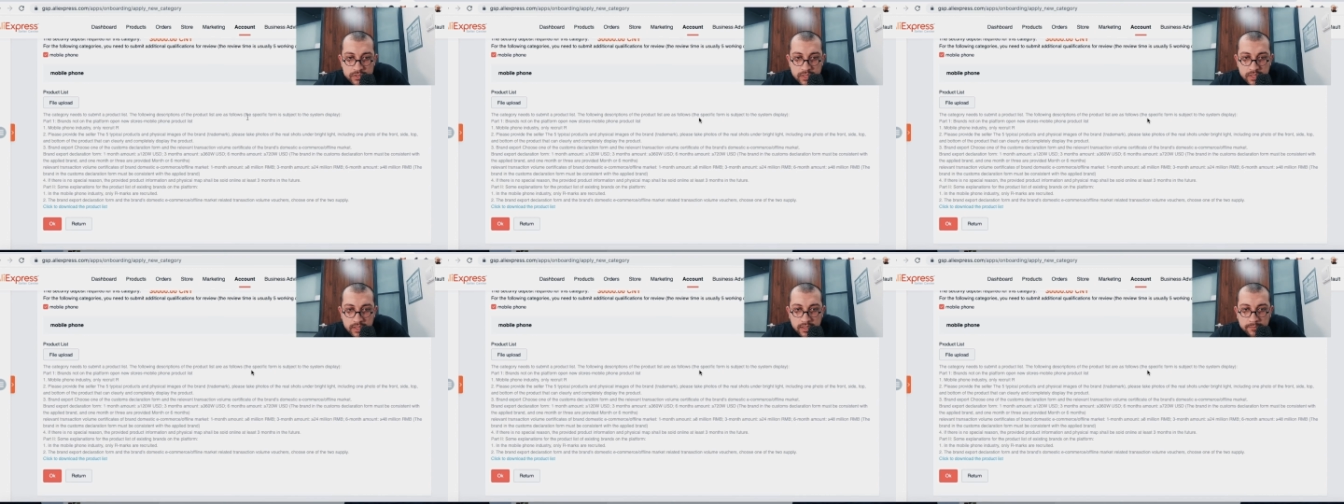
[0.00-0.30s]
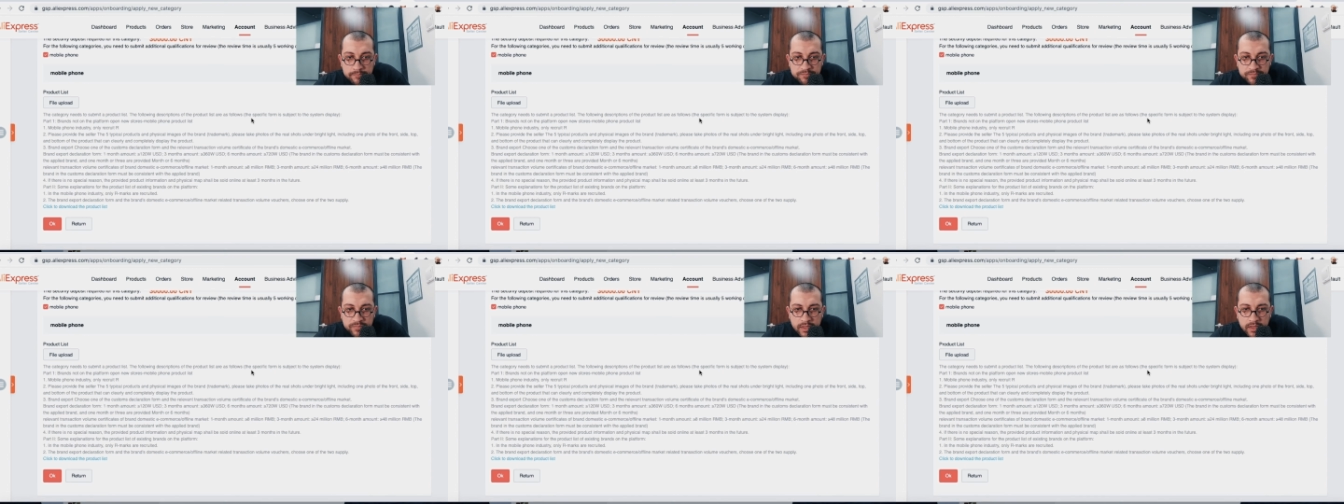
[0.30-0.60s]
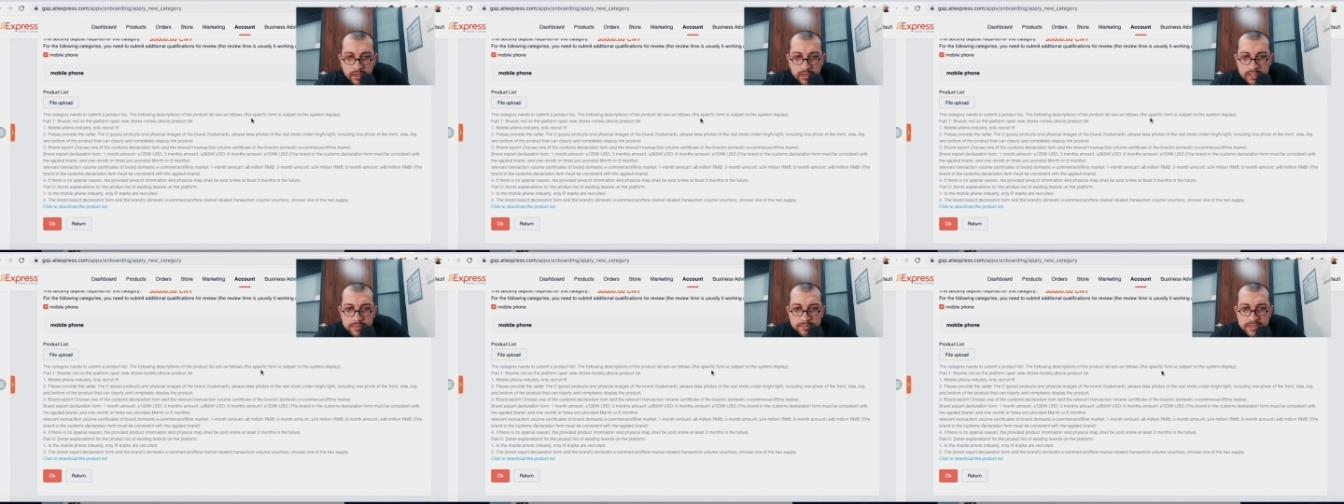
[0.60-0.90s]
The
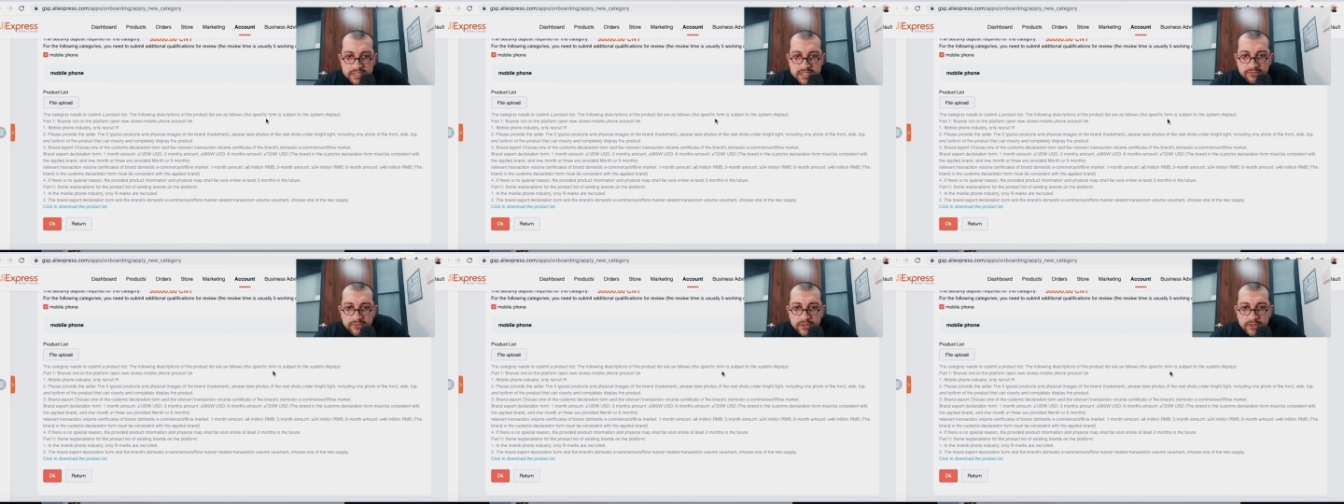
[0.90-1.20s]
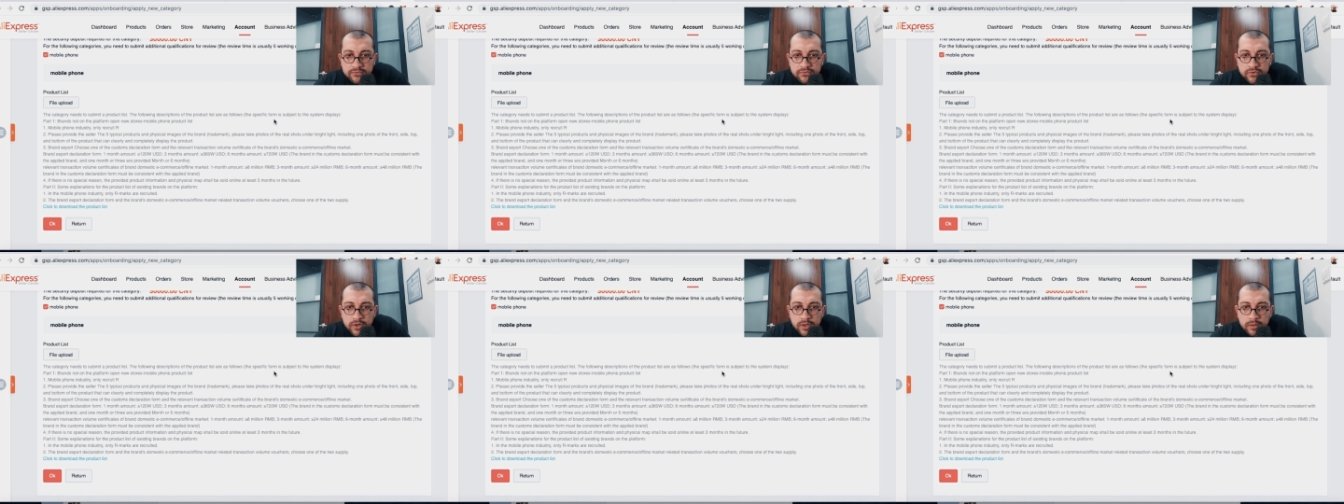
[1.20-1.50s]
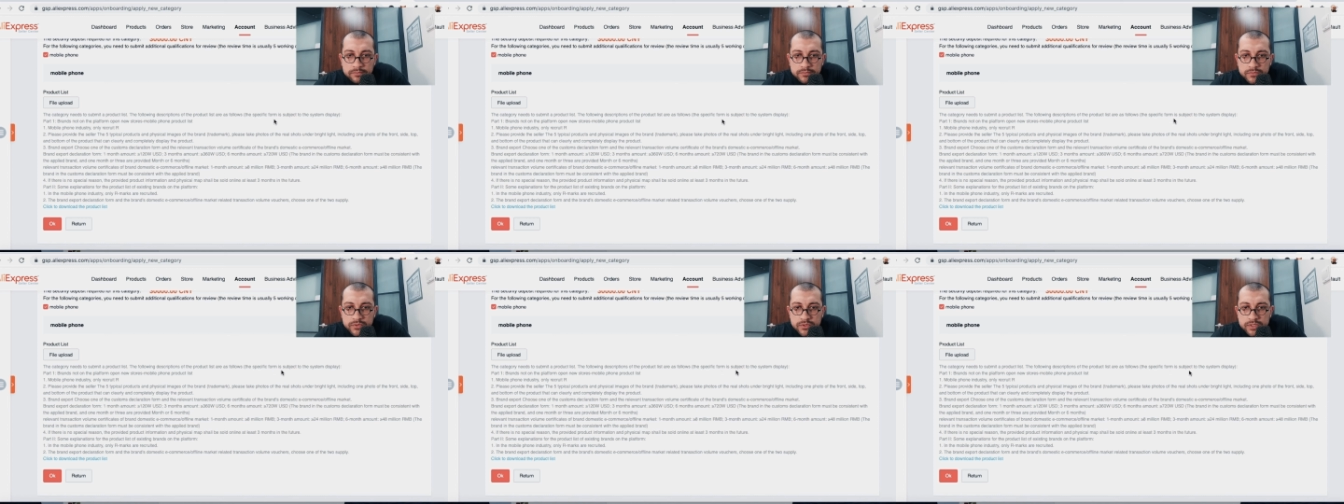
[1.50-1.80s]
specific
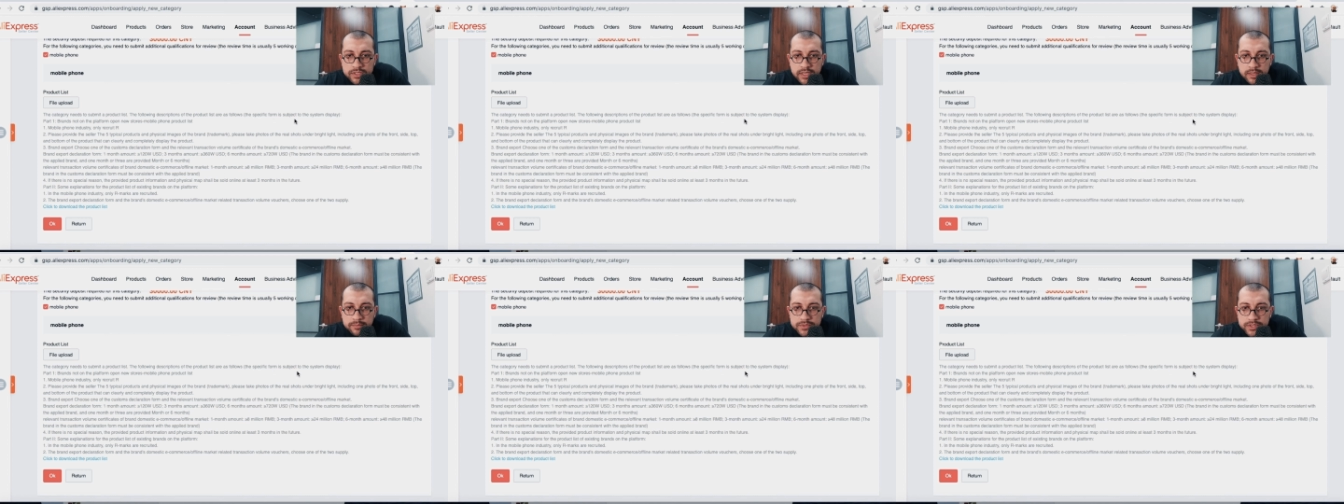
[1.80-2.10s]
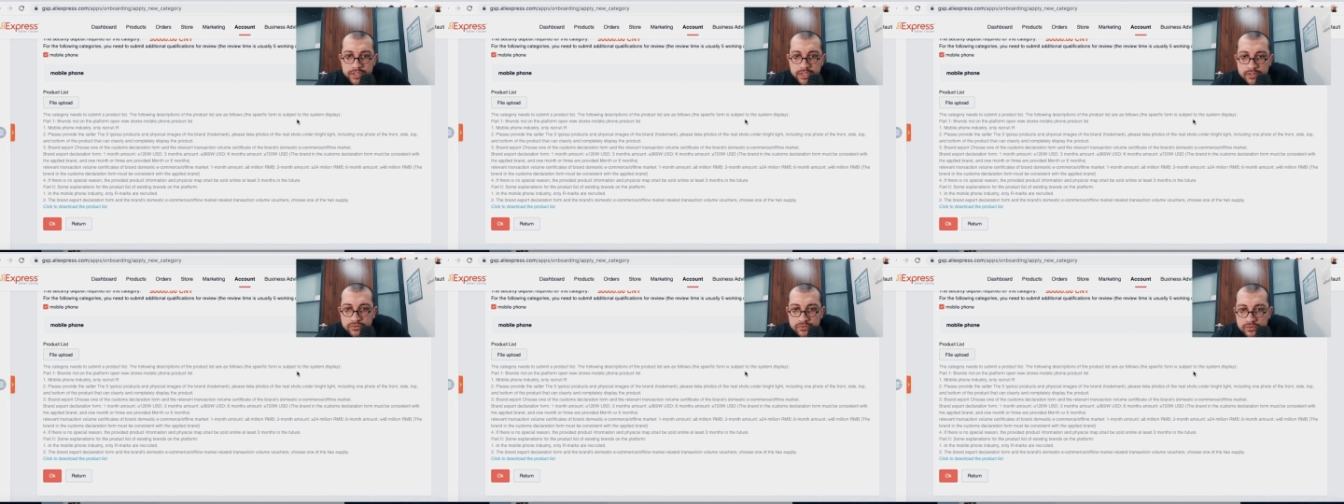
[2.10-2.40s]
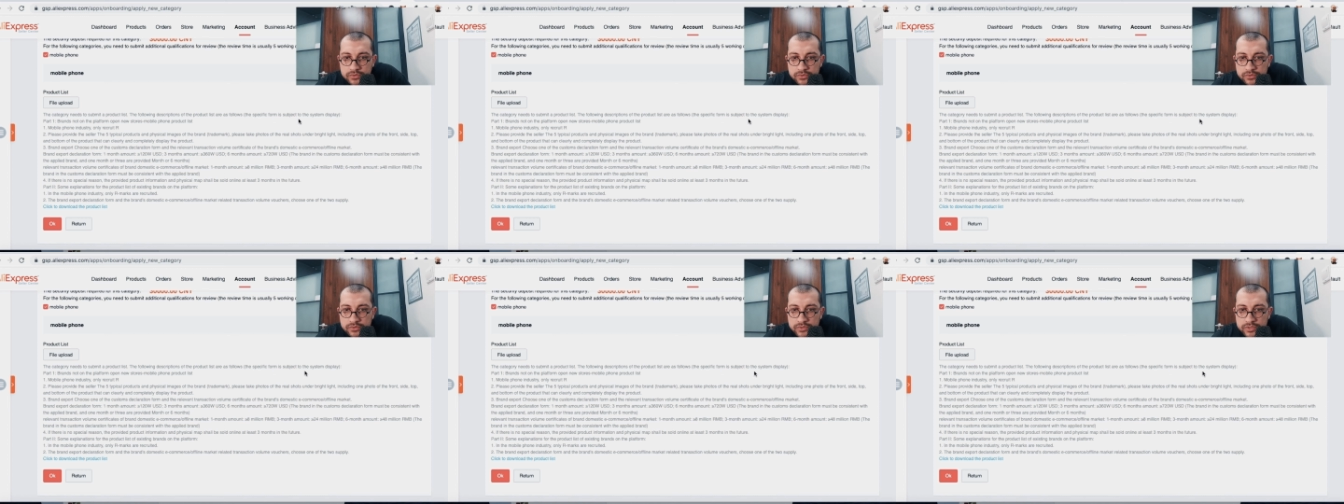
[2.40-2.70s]
from to subject
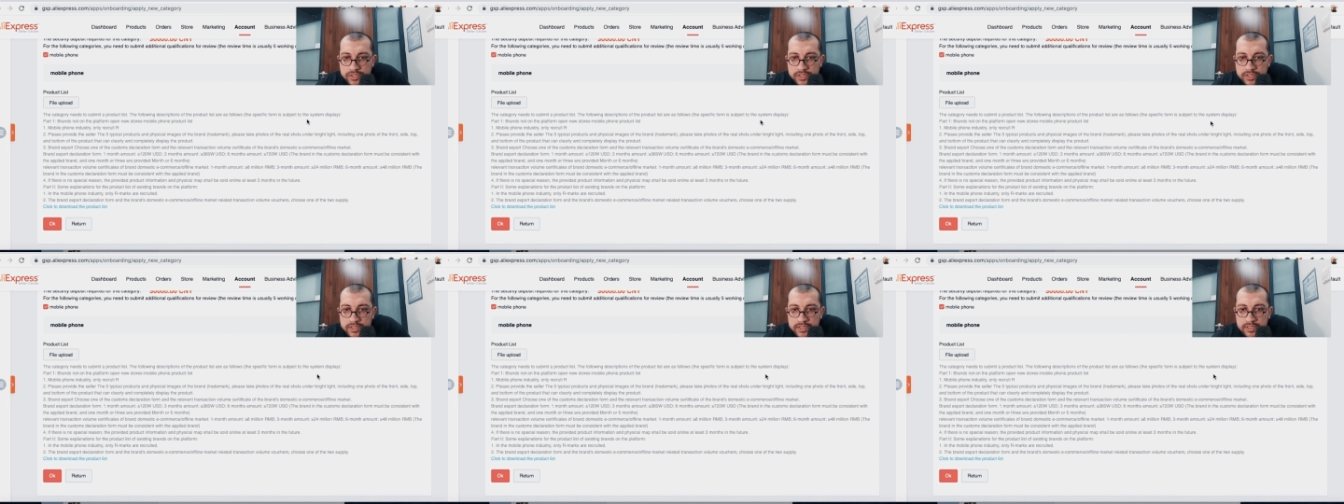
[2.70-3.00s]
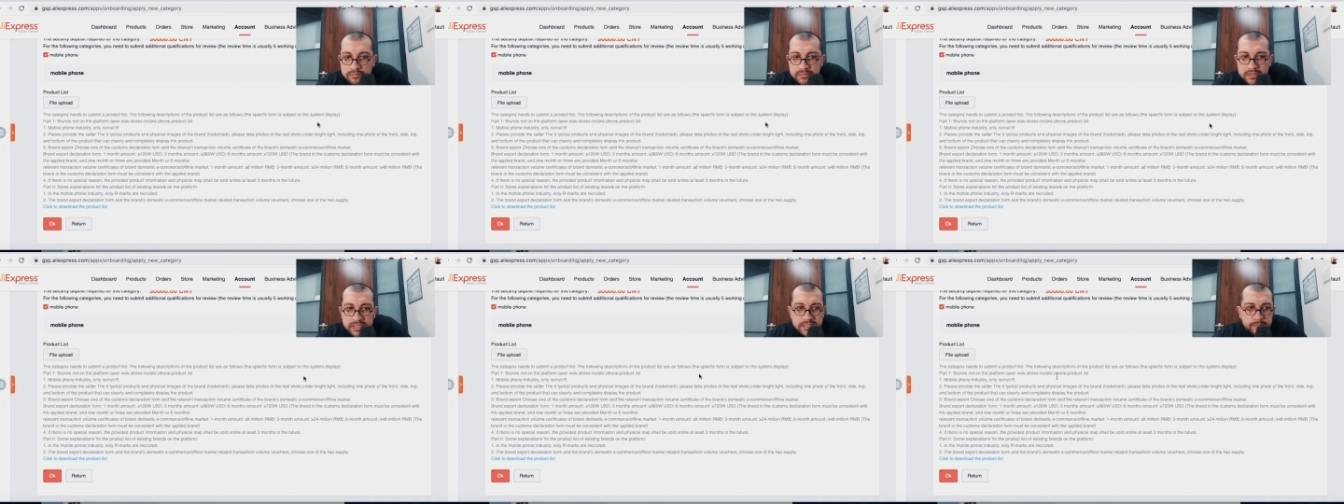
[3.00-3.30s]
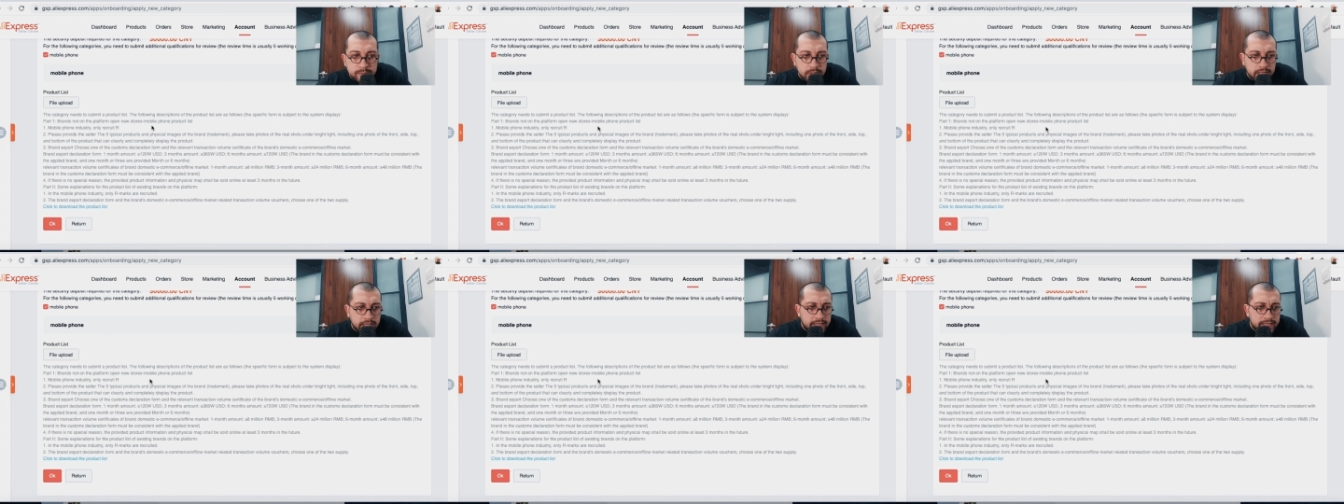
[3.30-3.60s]
to system
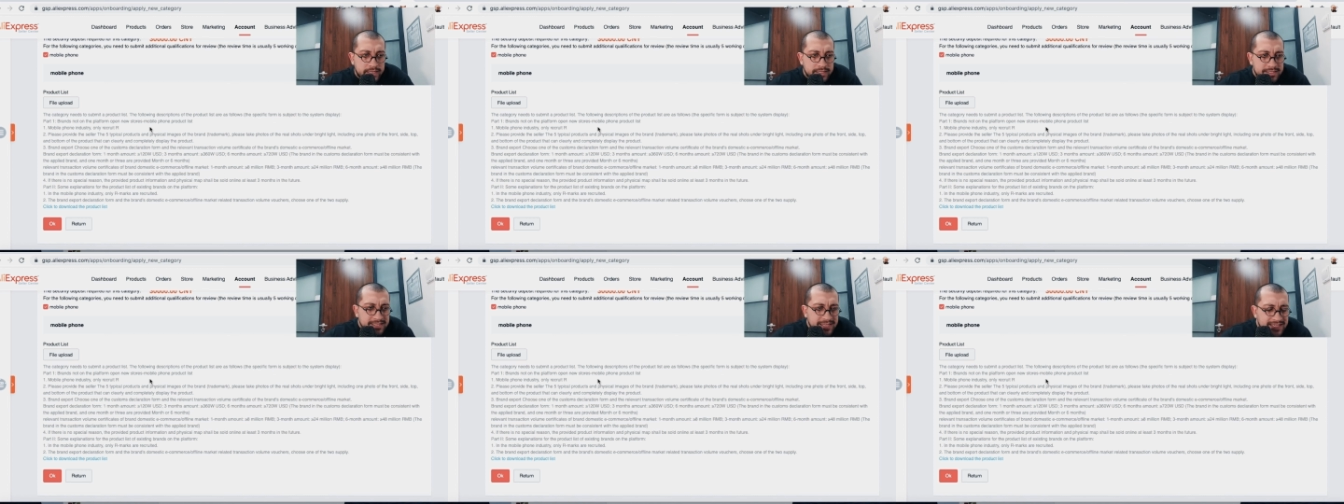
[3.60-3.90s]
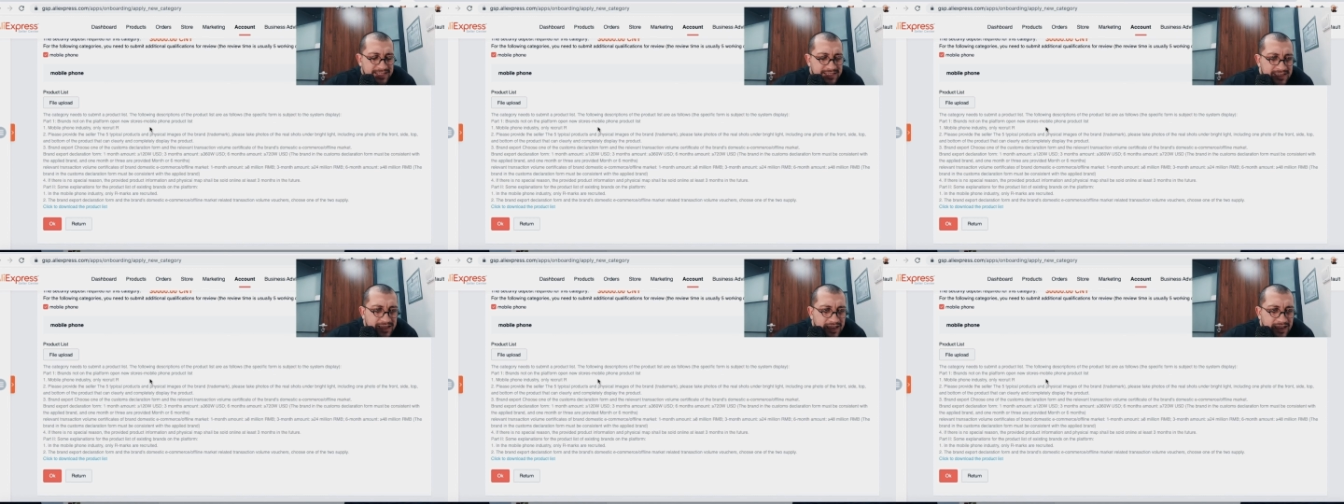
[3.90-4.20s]
display, it says.